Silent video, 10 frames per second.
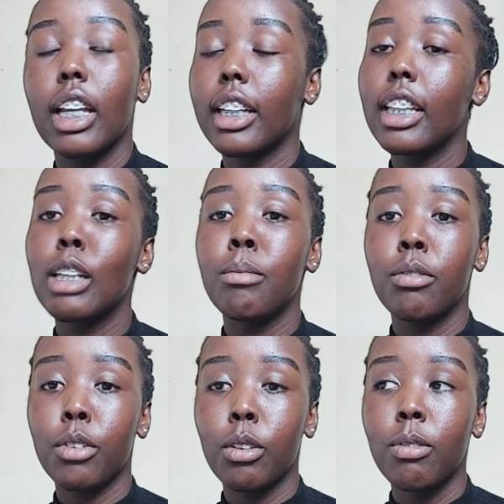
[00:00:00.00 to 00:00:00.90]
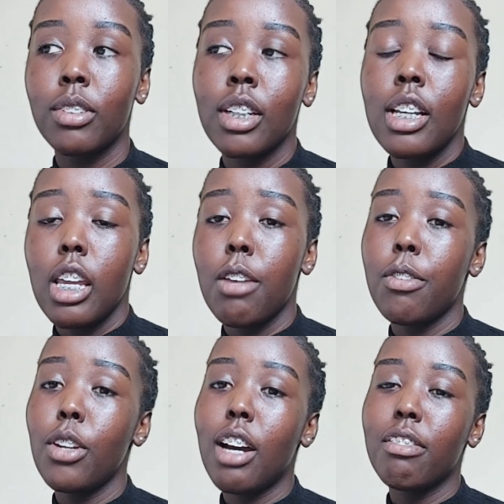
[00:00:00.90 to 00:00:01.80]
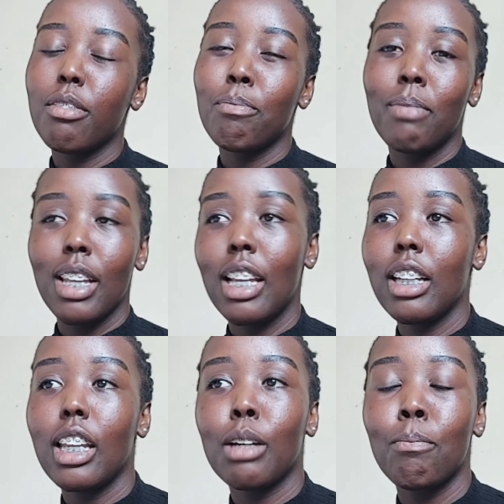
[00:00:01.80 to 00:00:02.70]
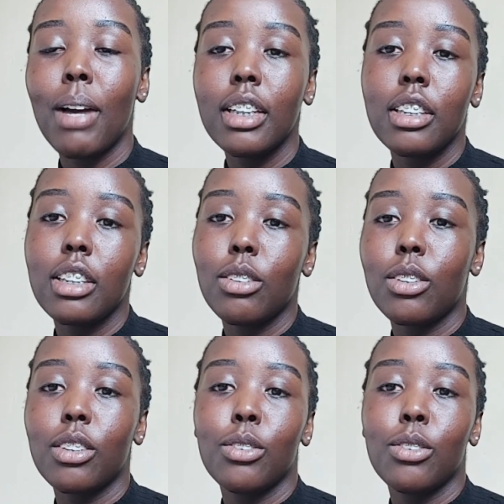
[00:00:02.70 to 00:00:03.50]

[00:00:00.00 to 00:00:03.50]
get them involved. If you don't have the money, or or